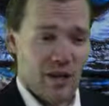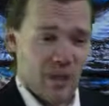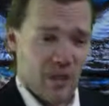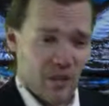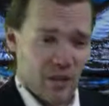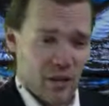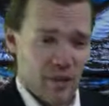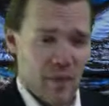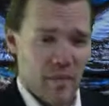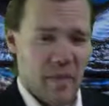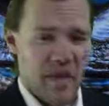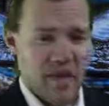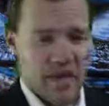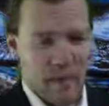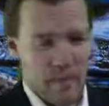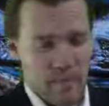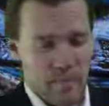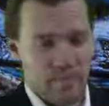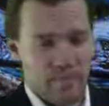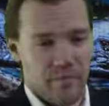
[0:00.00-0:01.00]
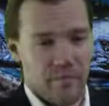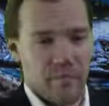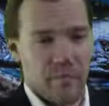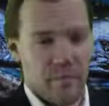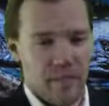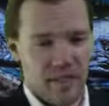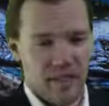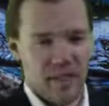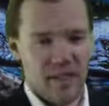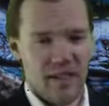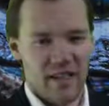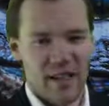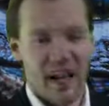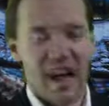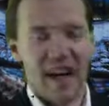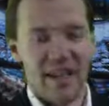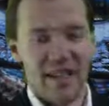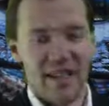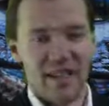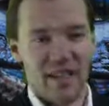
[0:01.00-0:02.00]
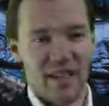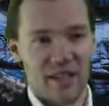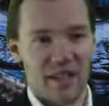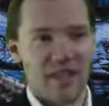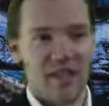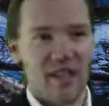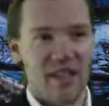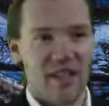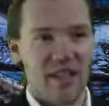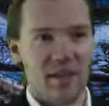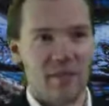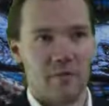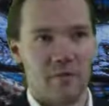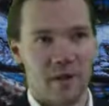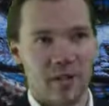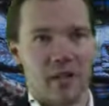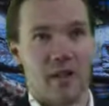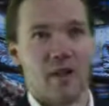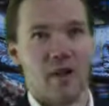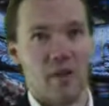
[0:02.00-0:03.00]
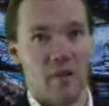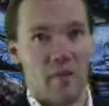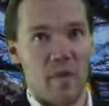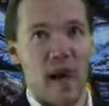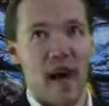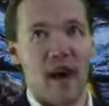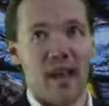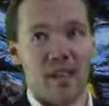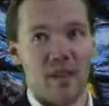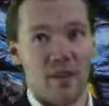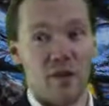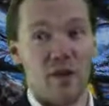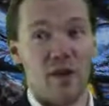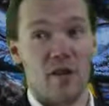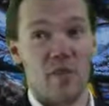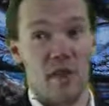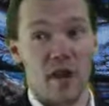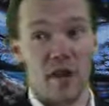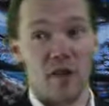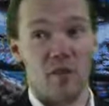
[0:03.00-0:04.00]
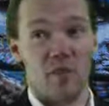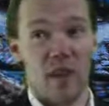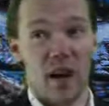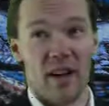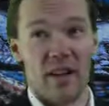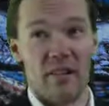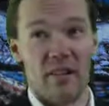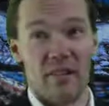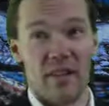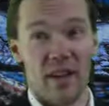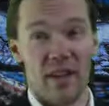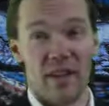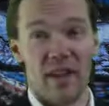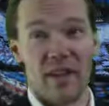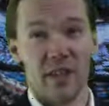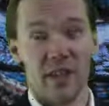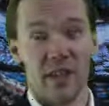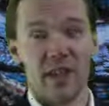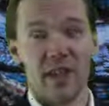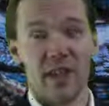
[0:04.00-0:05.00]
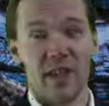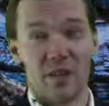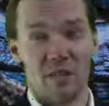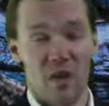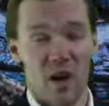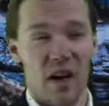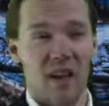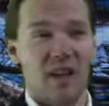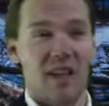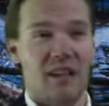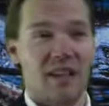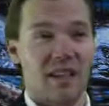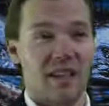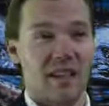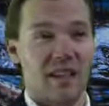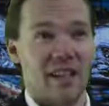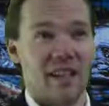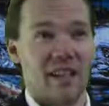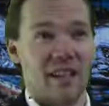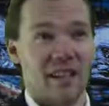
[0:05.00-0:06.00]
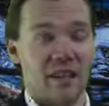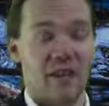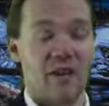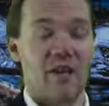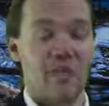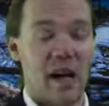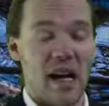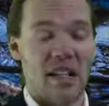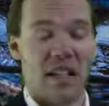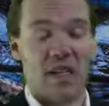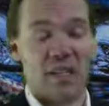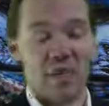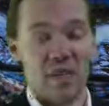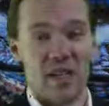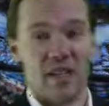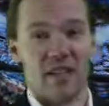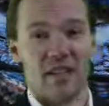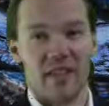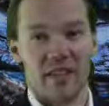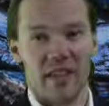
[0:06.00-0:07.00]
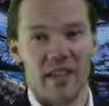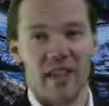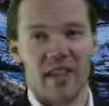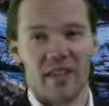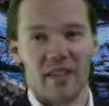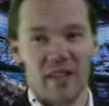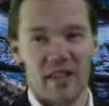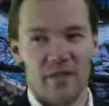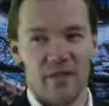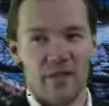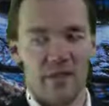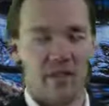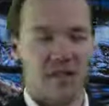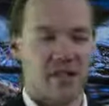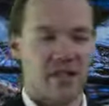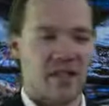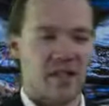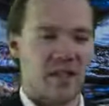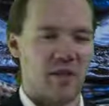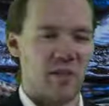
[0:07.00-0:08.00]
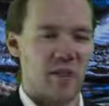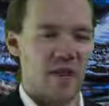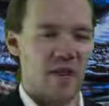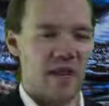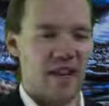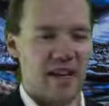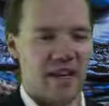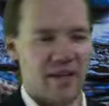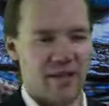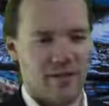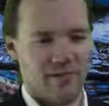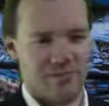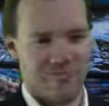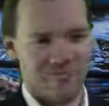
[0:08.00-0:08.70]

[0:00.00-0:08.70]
So, I mean, yeah, it's good to kill the bad too, but you want to feed the good as well. I mean, going back to the prisoner analogy, if you were to just spray